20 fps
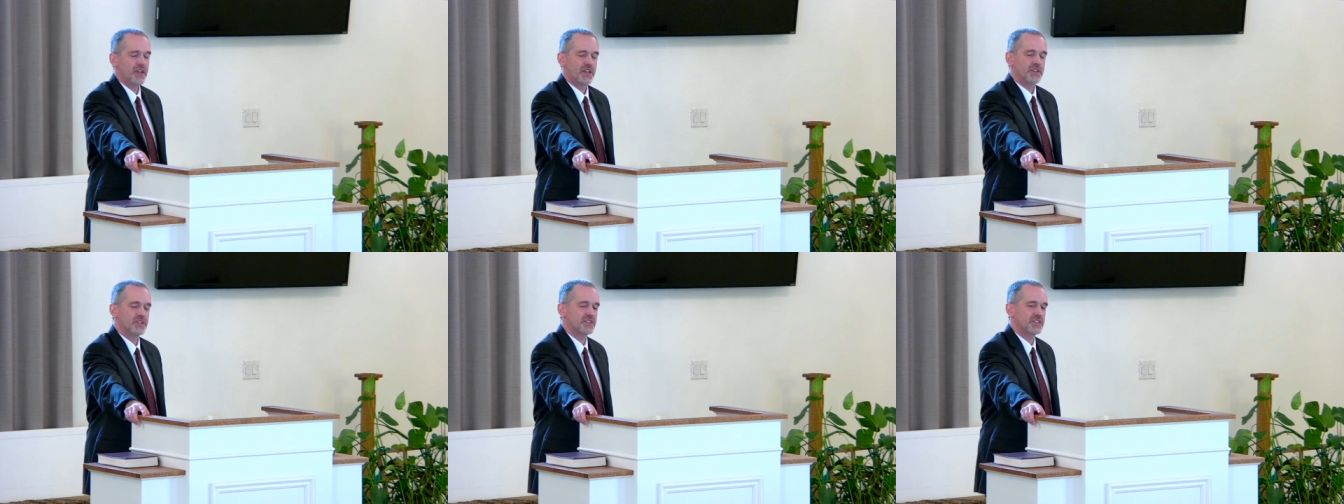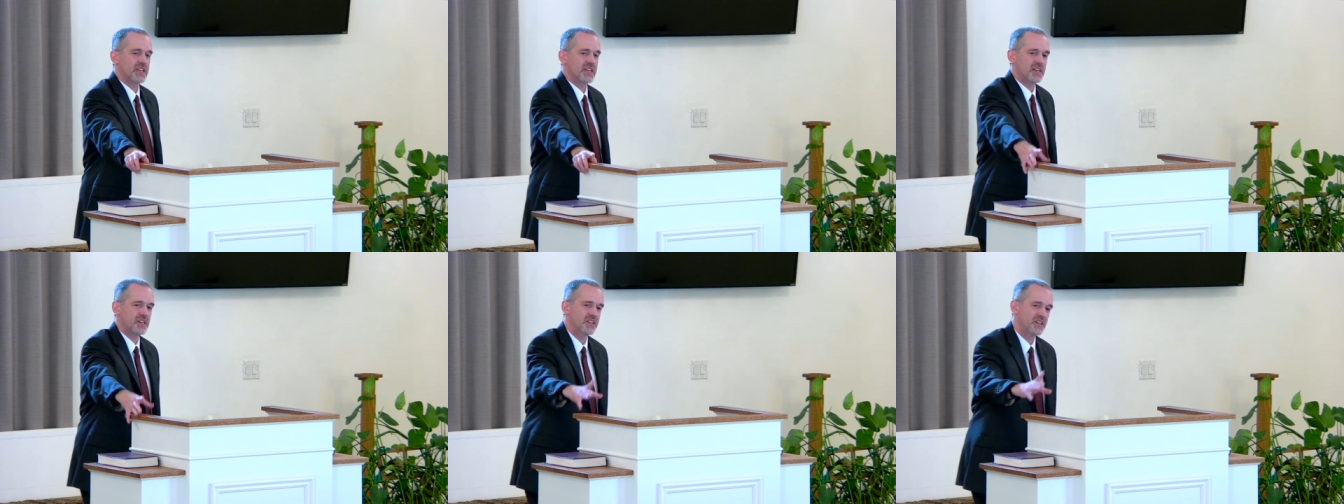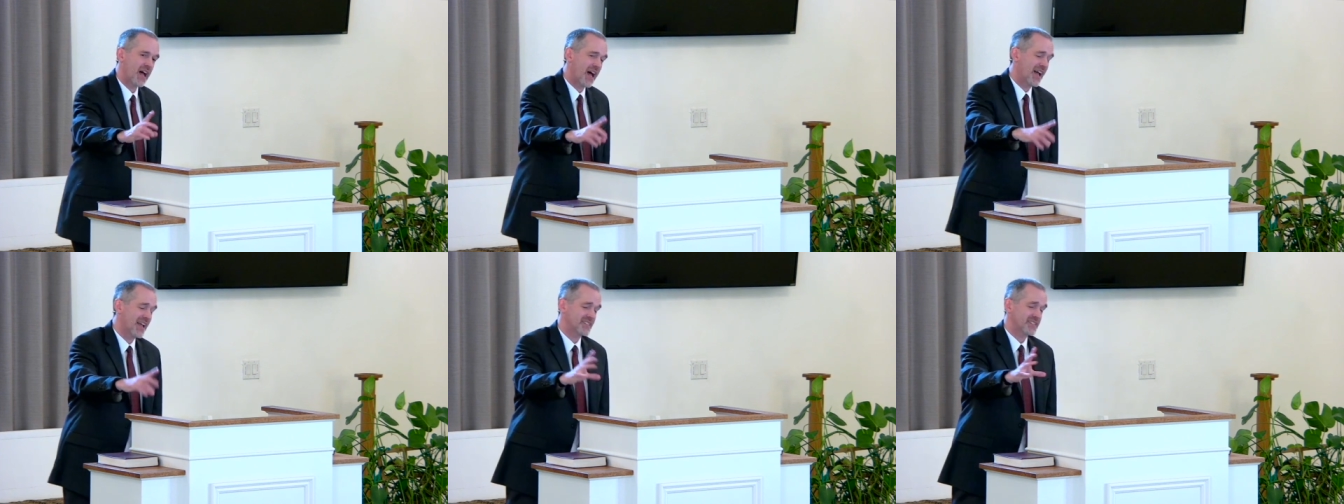You see,
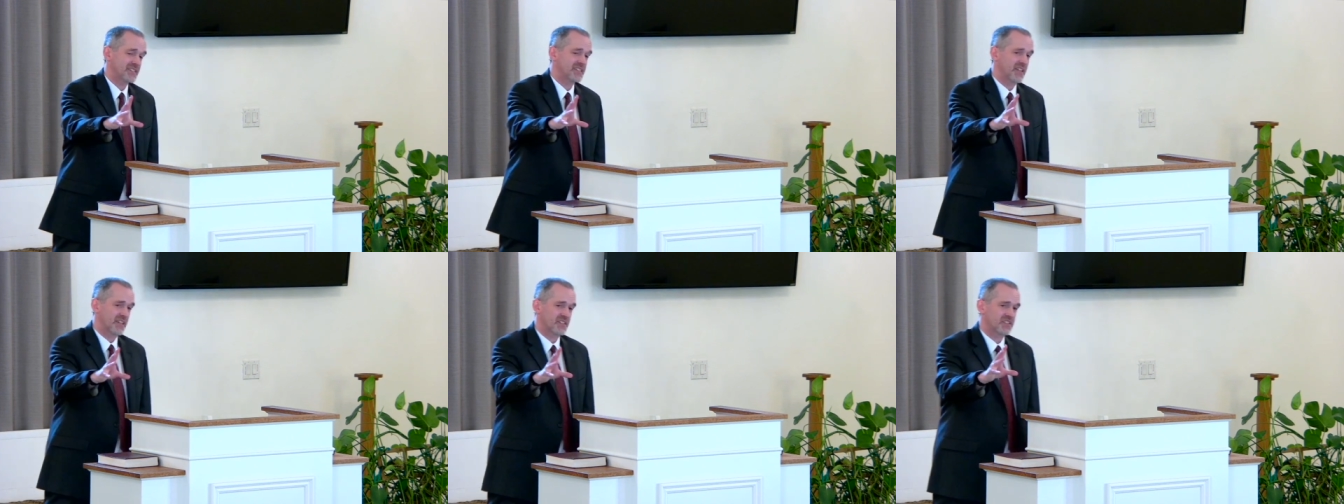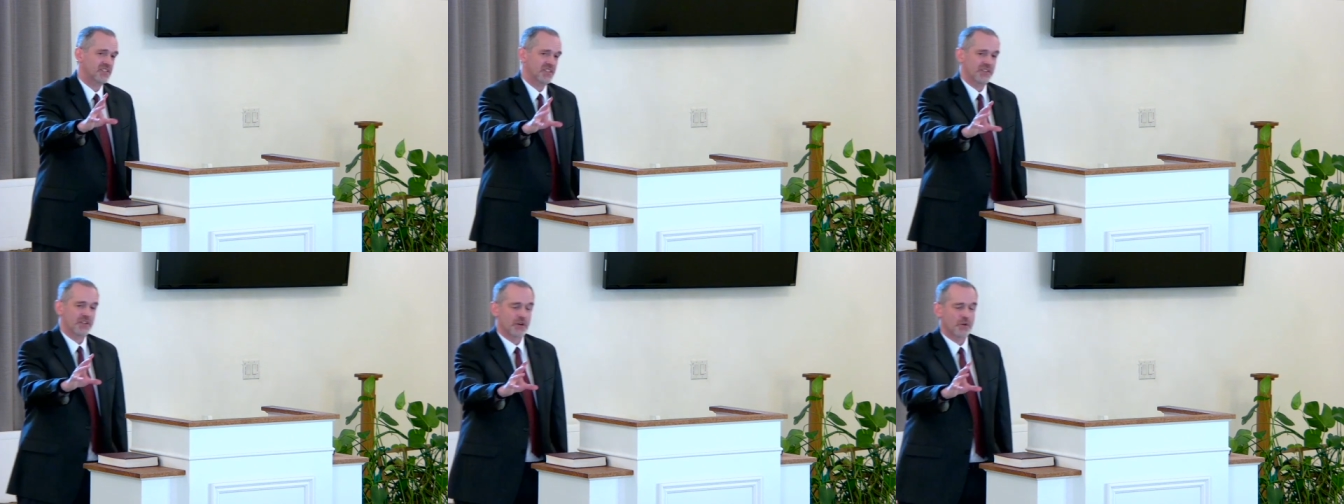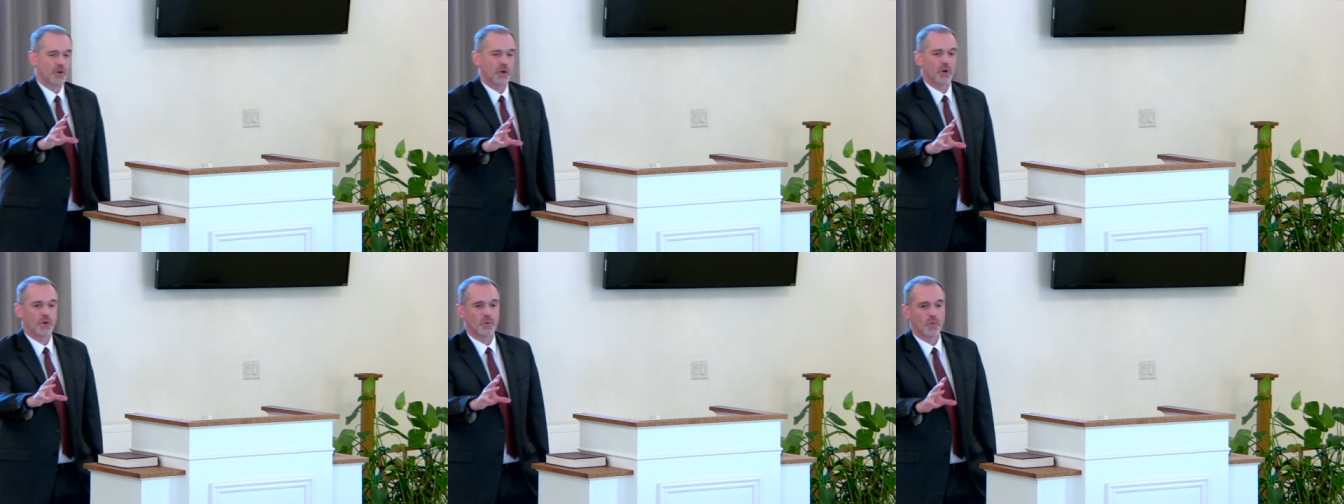Gnostics, in
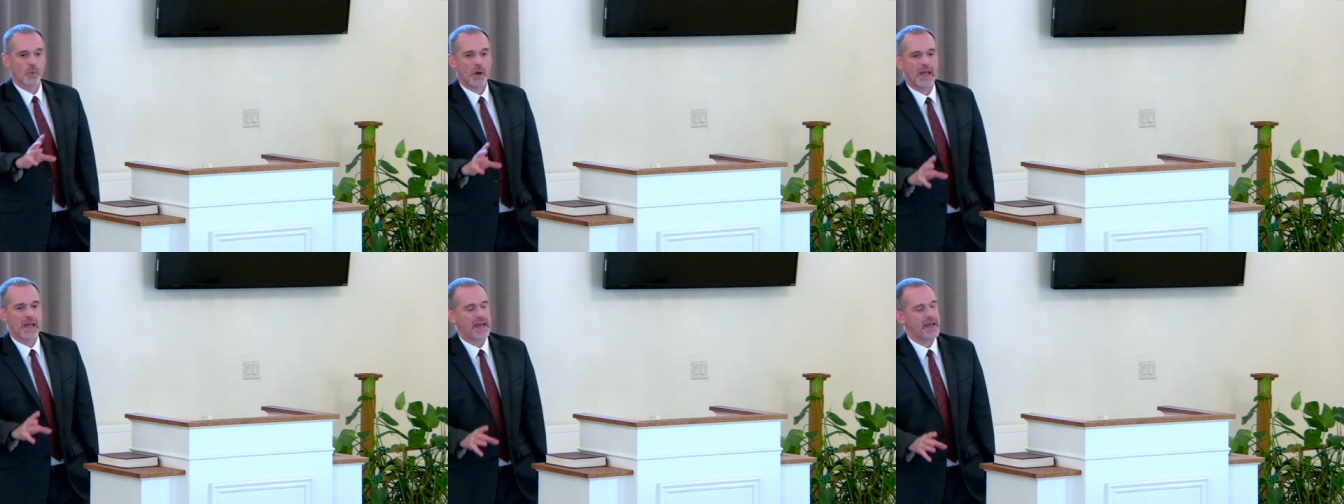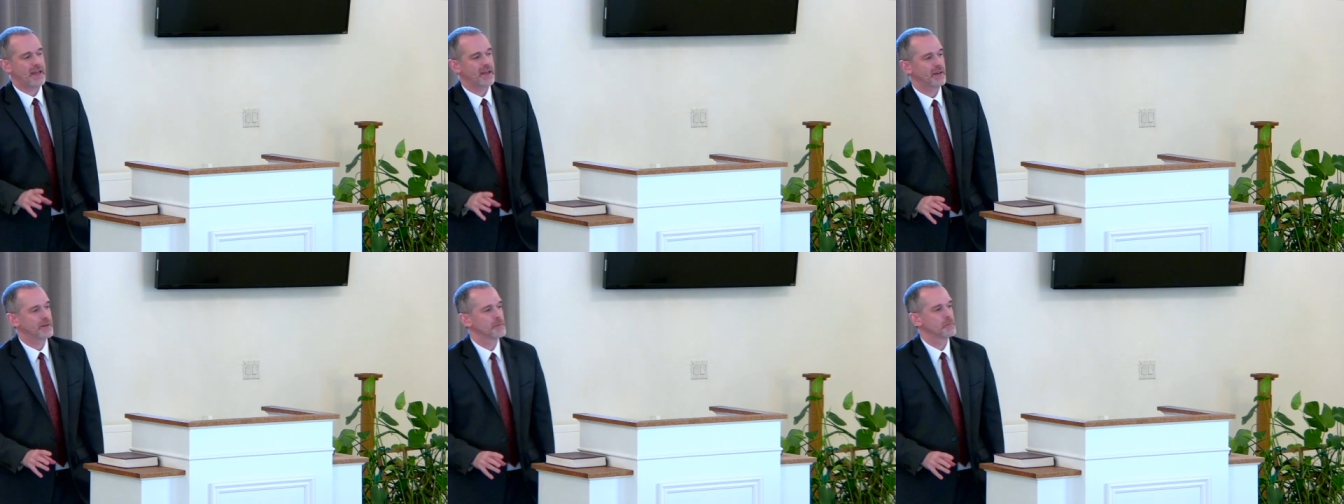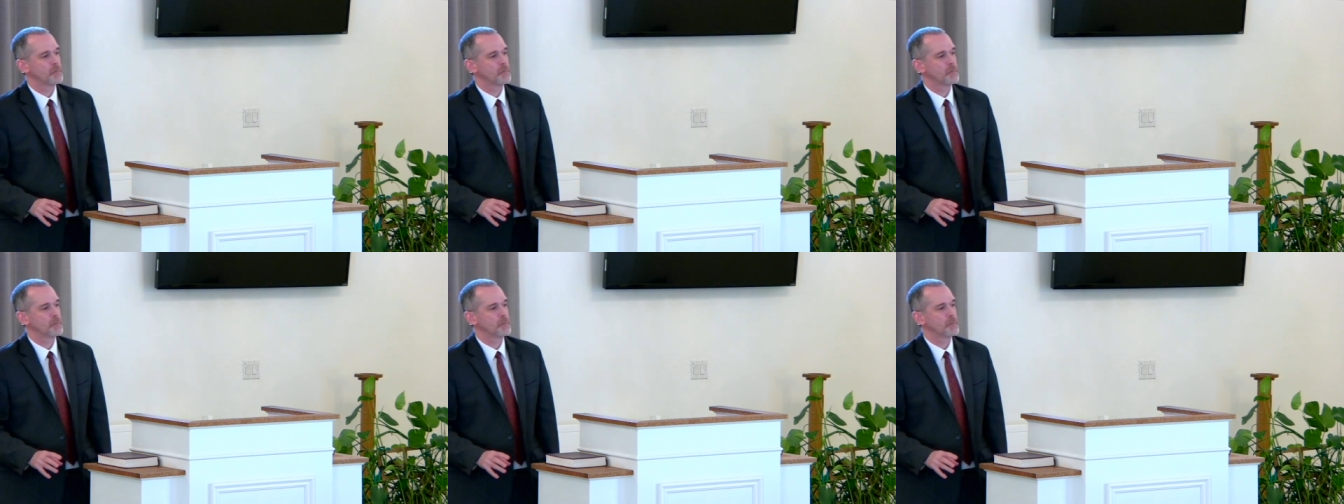their own way,